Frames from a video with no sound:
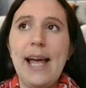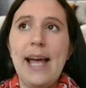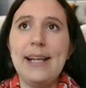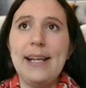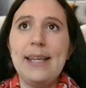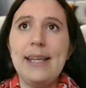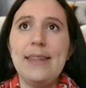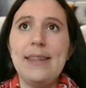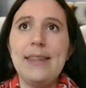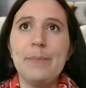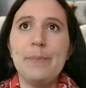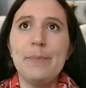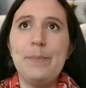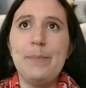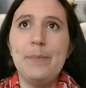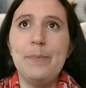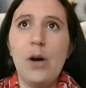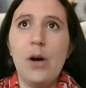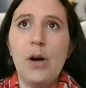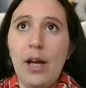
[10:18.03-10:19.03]
And I think,
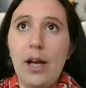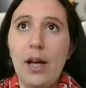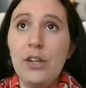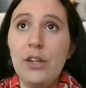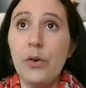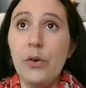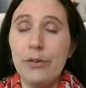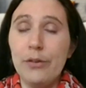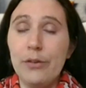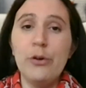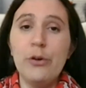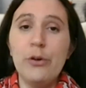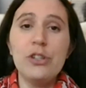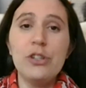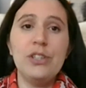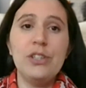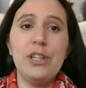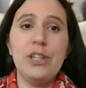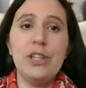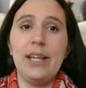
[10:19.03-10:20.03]

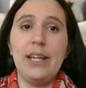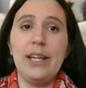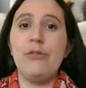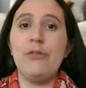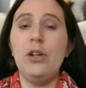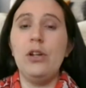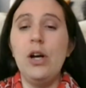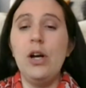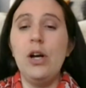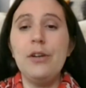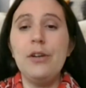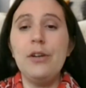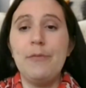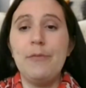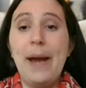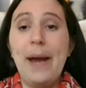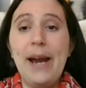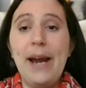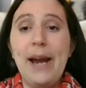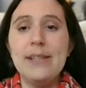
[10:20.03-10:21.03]
unfortunately for a lot of
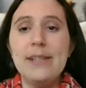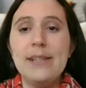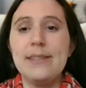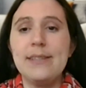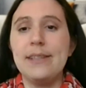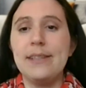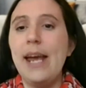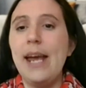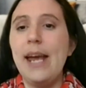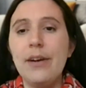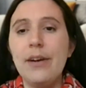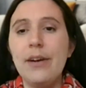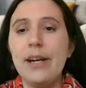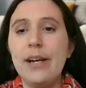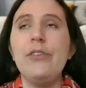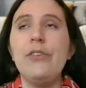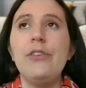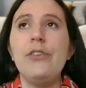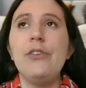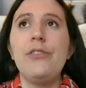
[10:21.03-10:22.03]
parents and
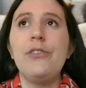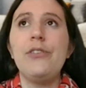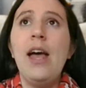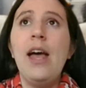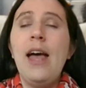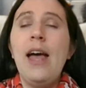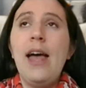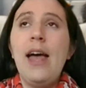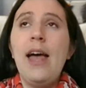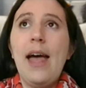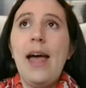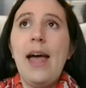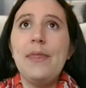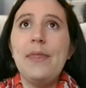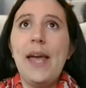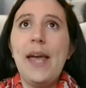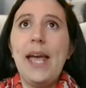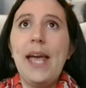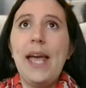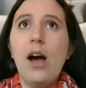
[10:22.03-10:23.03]
caregivers,
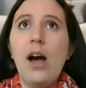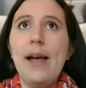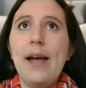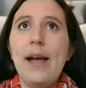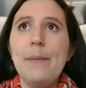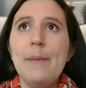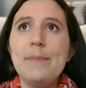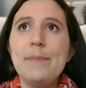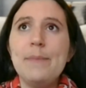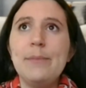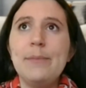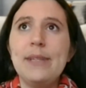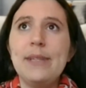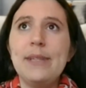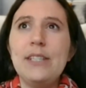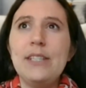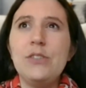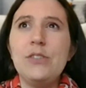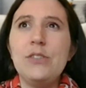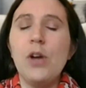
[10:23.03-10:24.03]
they
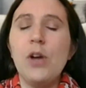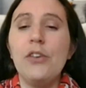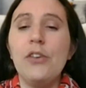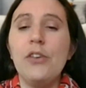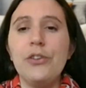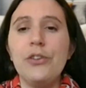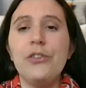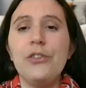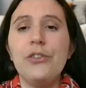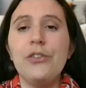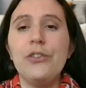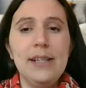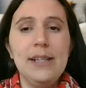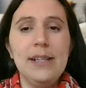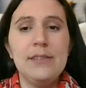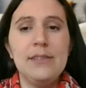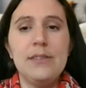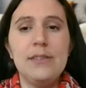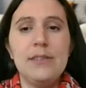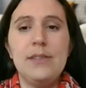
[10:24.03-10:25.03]
simply don't
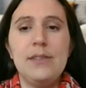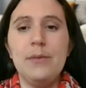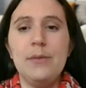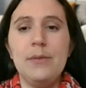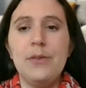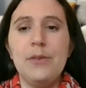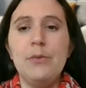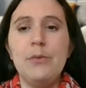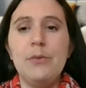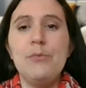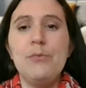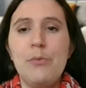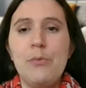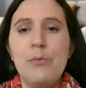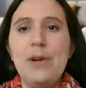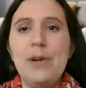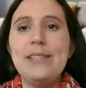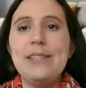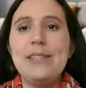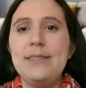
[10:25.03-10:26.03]
understand the
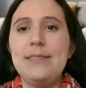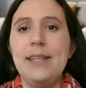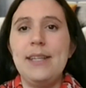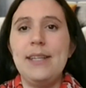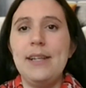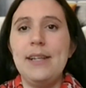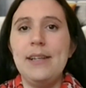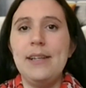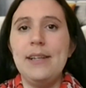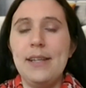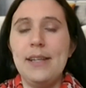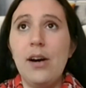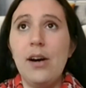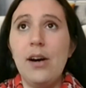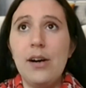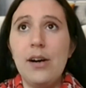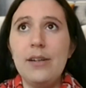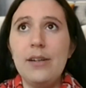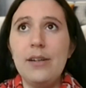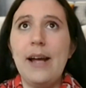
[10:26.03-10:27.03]
risks that
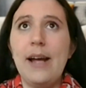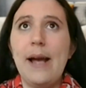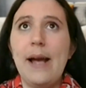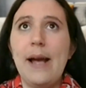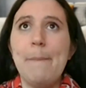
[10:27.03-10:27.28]
are